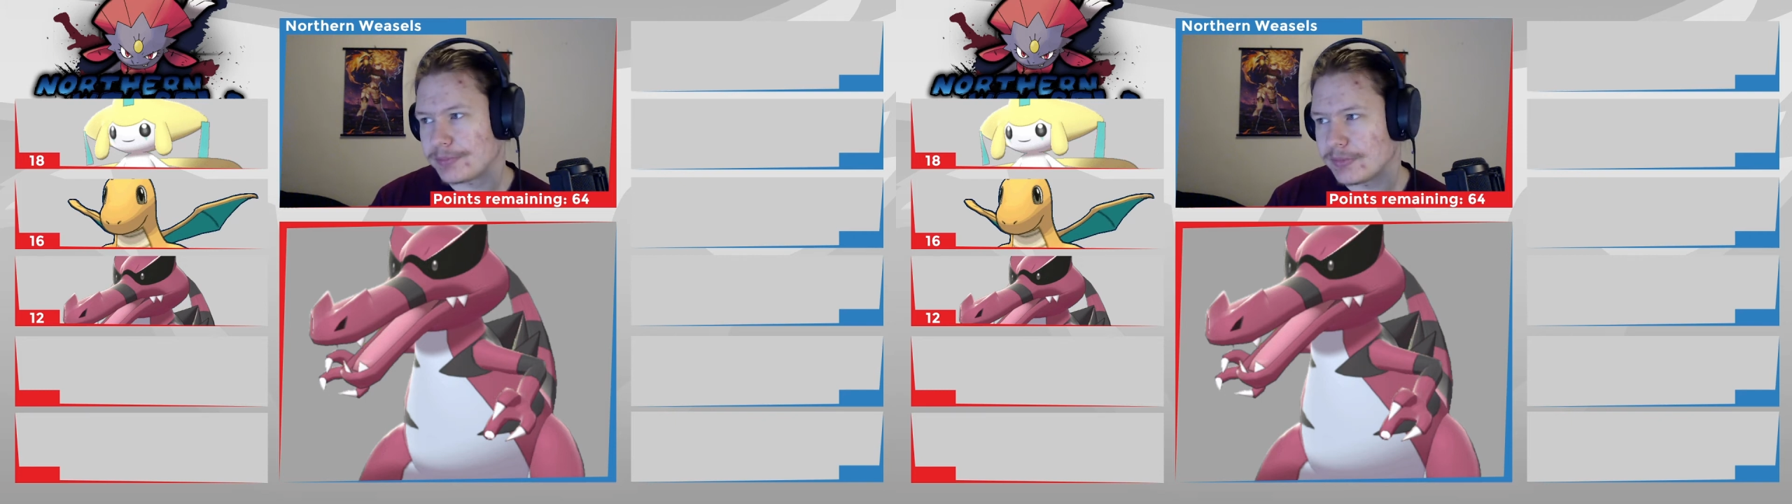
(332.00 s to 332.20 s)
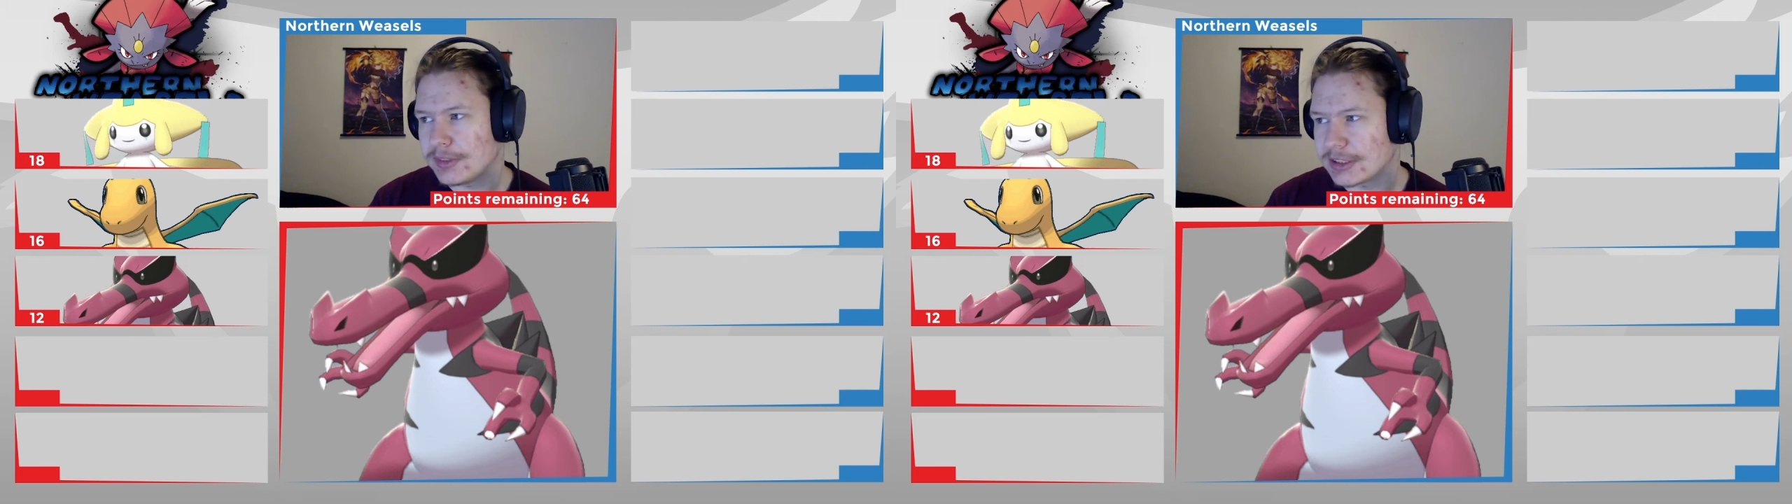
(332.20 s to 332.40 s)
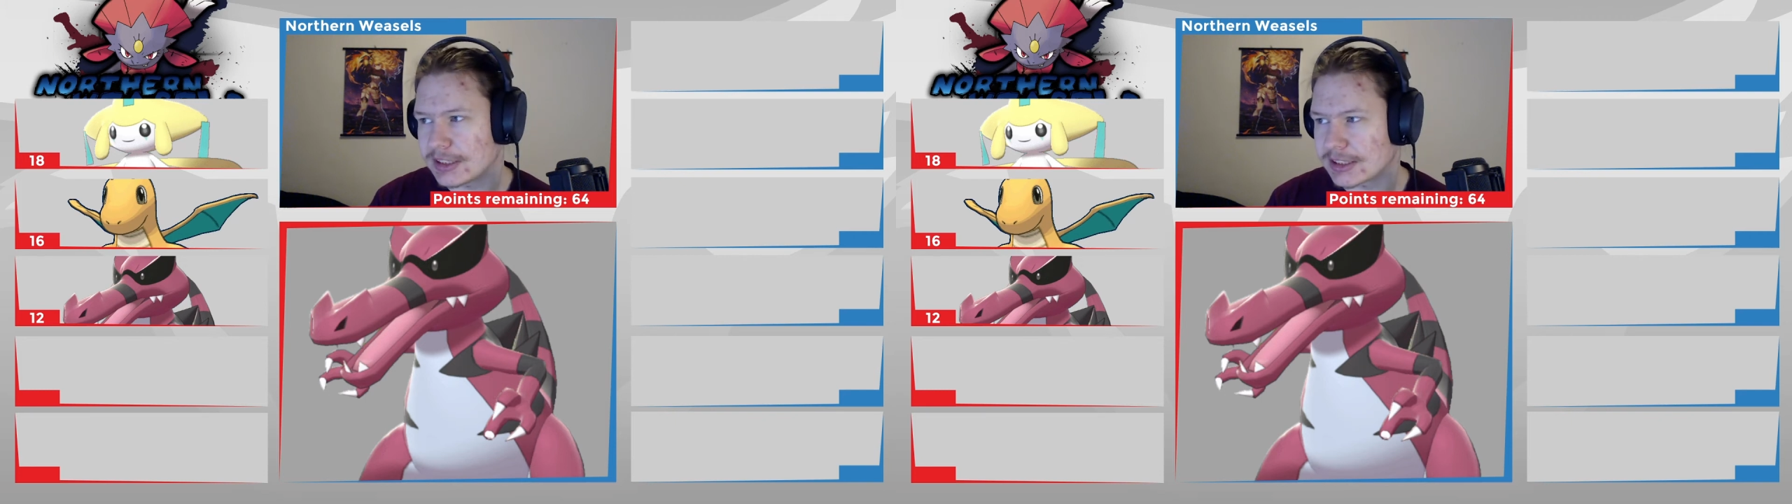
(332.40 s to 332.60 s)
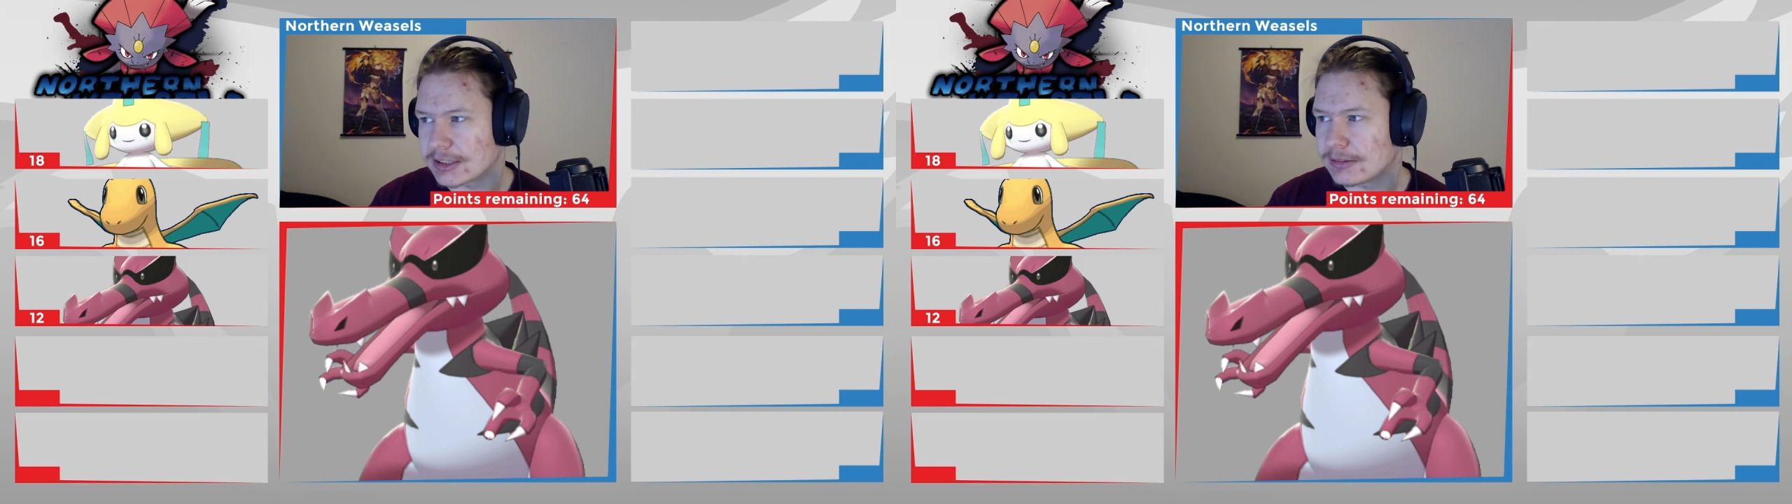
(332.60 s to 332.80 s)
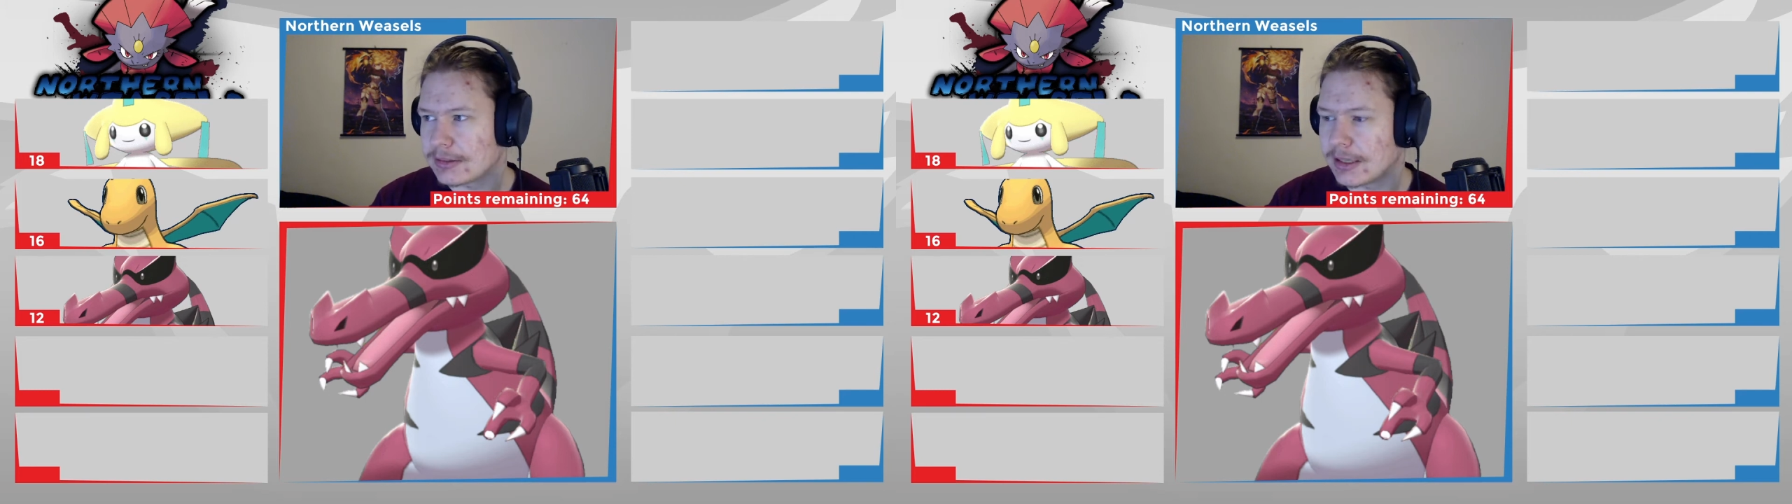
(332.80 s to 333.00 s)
it's just